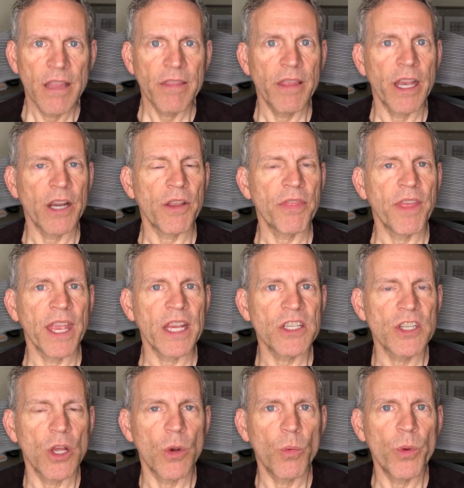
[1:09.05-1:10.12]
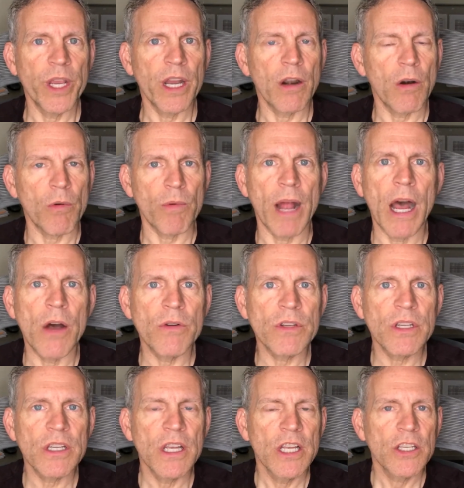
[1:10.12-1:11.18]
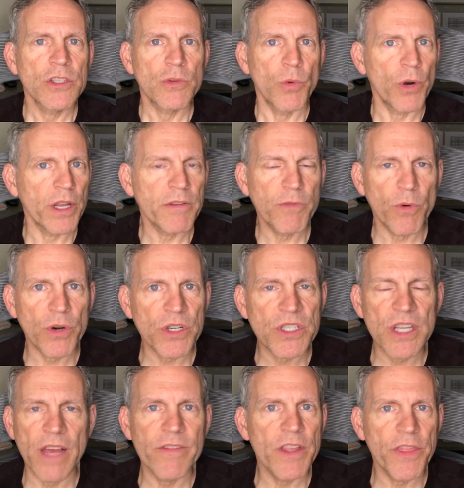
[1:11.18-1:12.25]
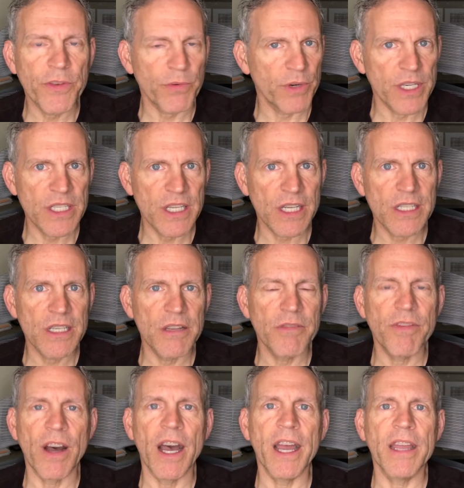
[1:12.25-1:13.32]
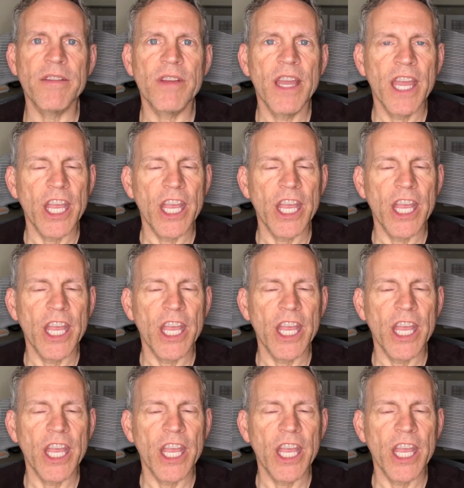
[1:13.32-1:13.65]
They are things that we are around 24/7, 365.